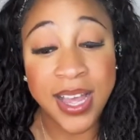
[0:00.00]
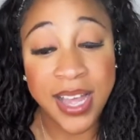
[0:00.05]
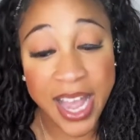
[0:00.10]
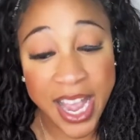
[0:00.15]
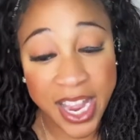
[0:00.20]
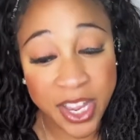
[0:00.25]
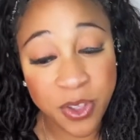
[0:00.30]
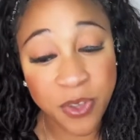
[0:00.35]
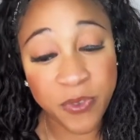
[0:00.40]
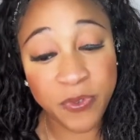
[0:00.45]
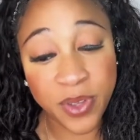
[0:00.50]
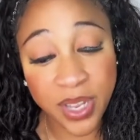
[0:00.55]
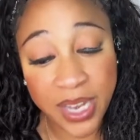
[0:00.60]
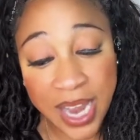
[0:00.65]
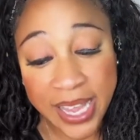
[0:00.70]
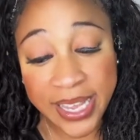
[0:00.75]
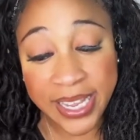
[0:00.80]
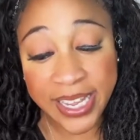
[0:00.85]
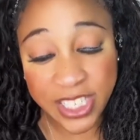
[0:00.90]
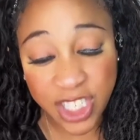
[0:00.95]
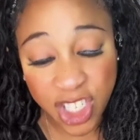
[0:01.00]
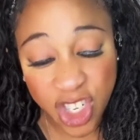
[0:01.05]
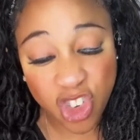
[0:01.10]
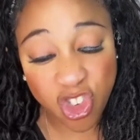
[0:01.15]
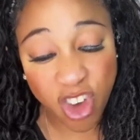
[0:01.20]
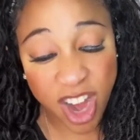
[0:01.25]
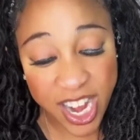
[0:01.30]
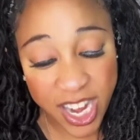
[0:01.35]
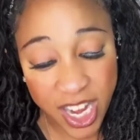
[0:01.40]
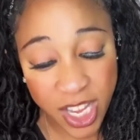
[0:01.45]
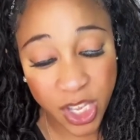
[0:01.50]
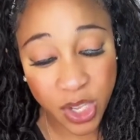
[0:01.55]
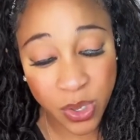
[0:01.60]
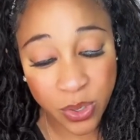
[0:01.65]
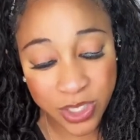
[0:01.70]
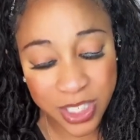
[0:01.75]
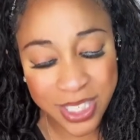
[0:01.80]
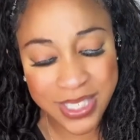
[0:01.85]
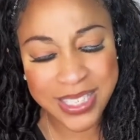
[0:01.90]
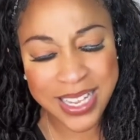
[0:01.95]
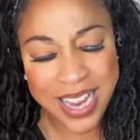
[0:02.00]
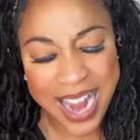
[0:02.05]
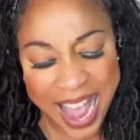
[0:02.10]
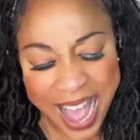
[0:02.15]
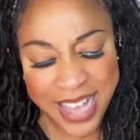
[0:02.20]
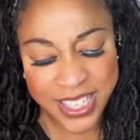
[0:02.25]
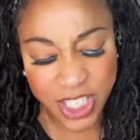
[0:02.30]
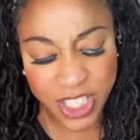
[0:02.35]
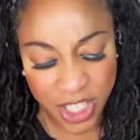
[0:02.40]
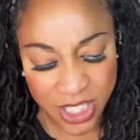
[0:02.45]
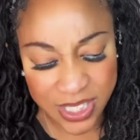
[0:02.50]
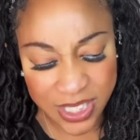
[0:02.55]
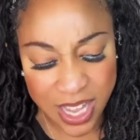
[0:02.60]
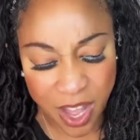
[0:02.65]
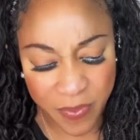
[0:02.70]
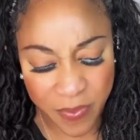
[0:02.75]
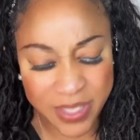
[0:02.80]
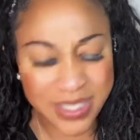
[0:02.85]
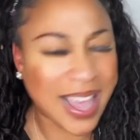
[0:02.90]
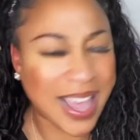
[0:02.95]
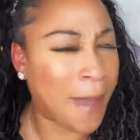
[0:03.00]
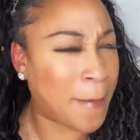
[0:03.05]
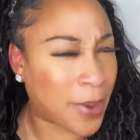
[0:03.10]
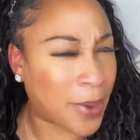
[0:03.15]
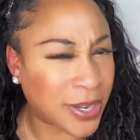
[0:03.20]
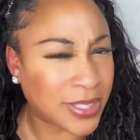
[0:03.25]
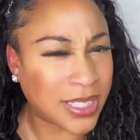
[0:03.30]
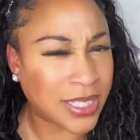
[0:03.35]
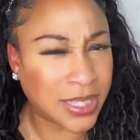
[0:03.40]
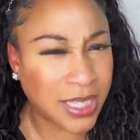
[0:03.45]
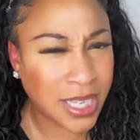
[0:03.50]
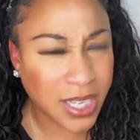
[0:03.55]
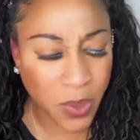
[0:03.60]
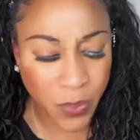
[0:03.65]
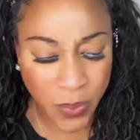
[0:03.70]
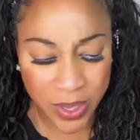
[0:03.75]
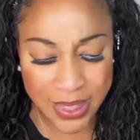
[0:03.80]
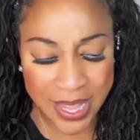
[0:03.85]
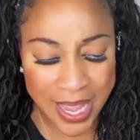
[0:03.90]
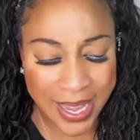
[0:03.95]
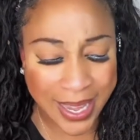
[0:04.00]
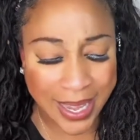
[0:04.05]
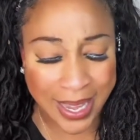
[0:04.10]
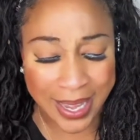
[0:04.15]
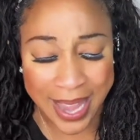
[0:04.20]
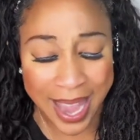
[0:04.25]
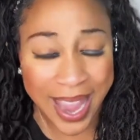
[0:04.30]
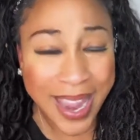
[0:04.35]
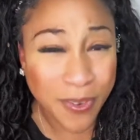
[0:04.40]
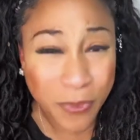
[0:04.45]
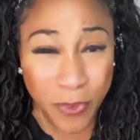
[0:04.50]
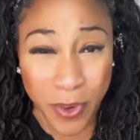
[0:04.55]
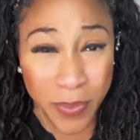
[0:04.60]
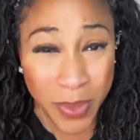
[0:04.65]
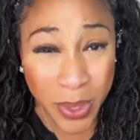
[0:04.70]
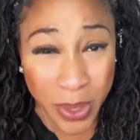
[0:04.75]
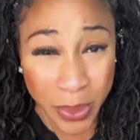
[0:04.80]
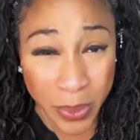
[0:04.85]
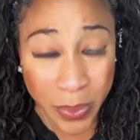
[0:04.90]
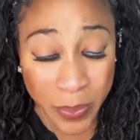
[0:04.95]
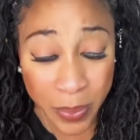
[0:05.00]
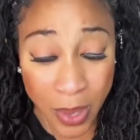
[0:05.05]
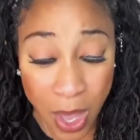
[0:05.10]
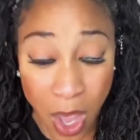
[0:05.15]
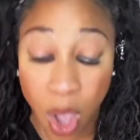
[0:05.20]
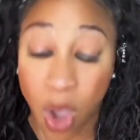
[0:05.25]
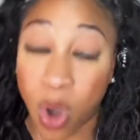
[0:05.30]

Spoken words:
and you feel like it's straining you, just ask yourself, is that person looking what they can get from you?